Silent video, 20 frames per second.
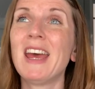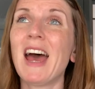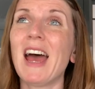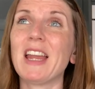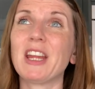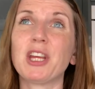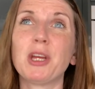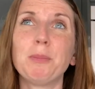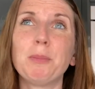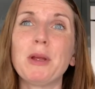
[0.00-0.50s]
and
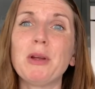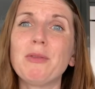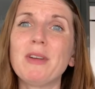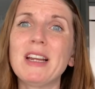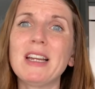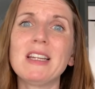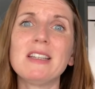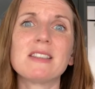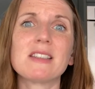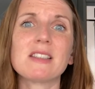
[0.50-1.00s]
it can be
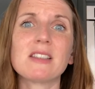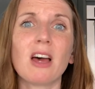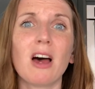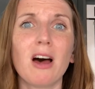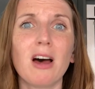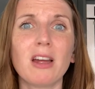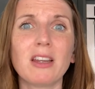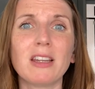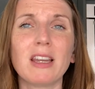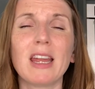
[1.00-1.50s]
really
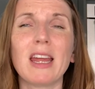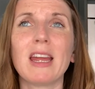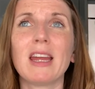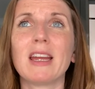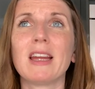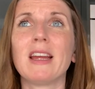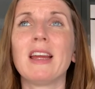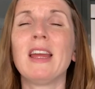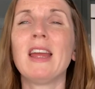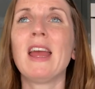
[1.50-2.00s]

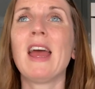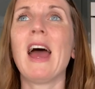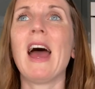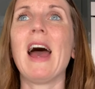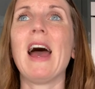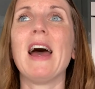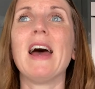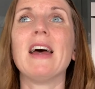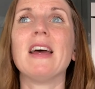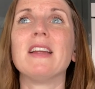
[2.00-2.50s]
disheartening
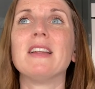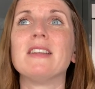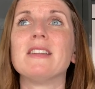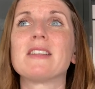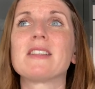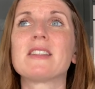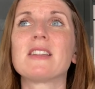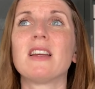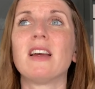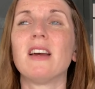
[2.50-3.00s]
and
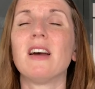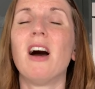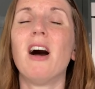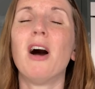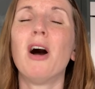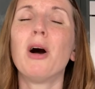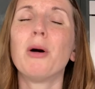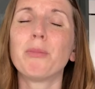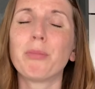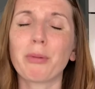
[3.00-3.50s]

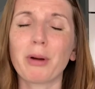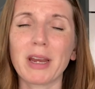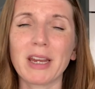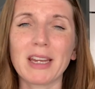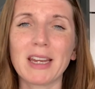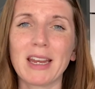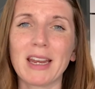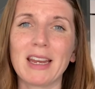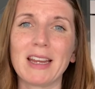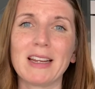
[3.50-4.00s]

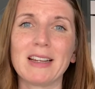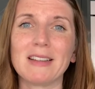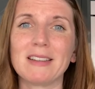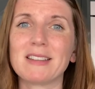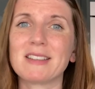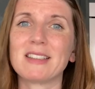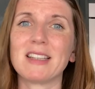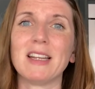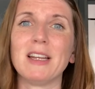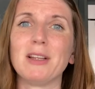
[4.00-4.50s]
heartbreaking
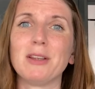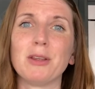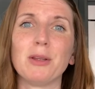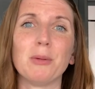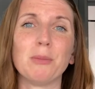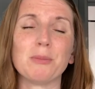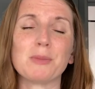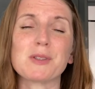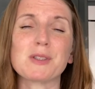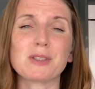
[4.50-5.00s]
seeing
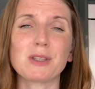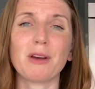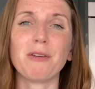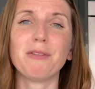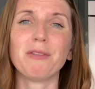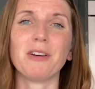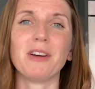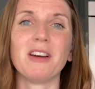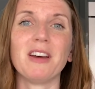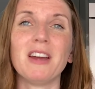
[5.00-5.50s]
them
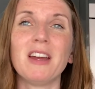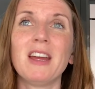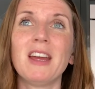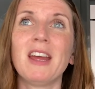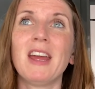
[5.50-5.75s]
suffer